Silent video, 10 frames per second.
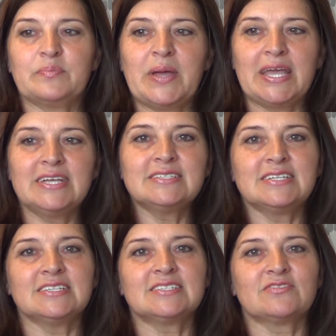
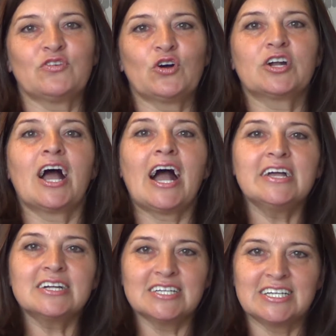basis for
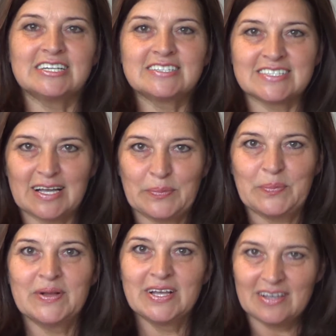hiring
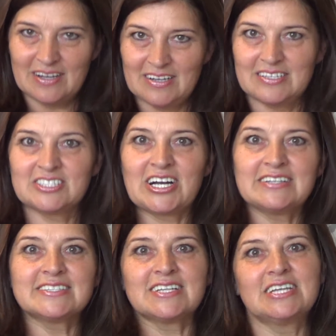some
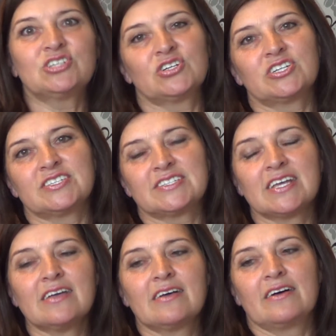translators,
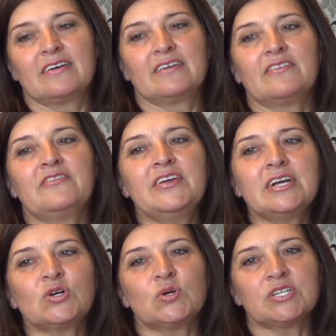
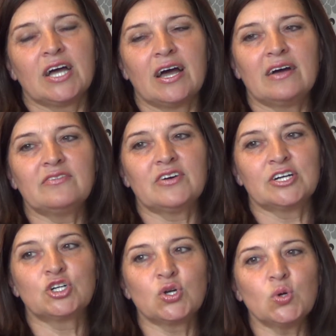we could have
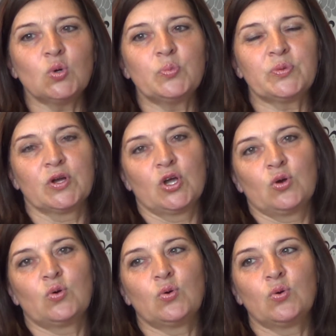a group
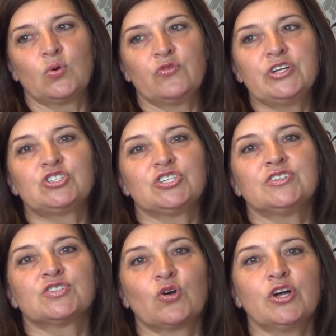which
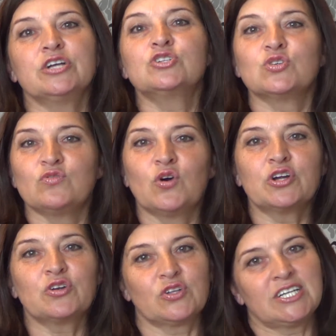is going to
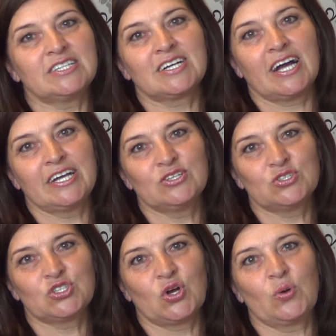work on that kind
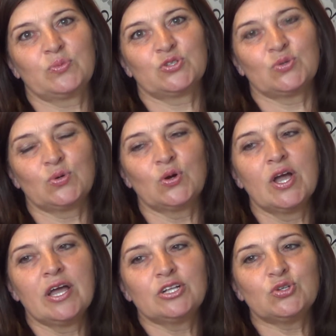of job,
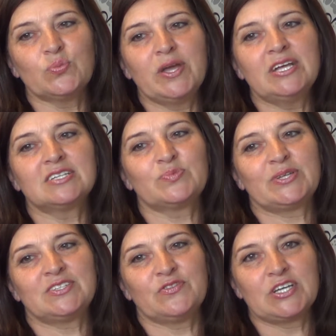to make
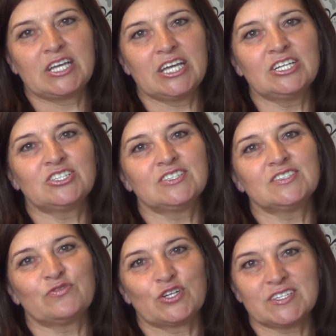
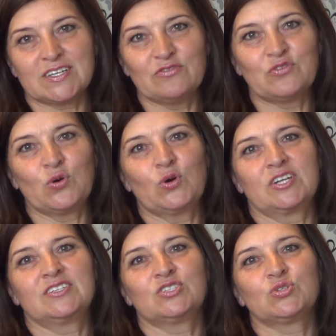specifications for some
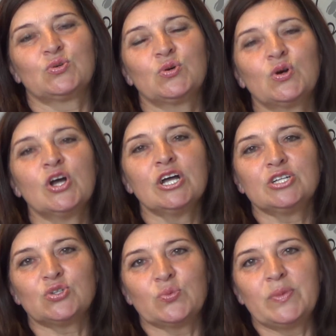words,
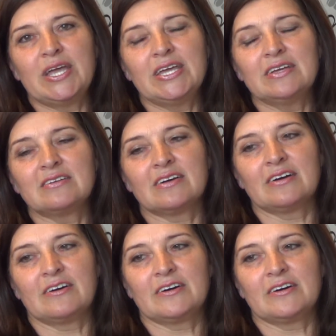to make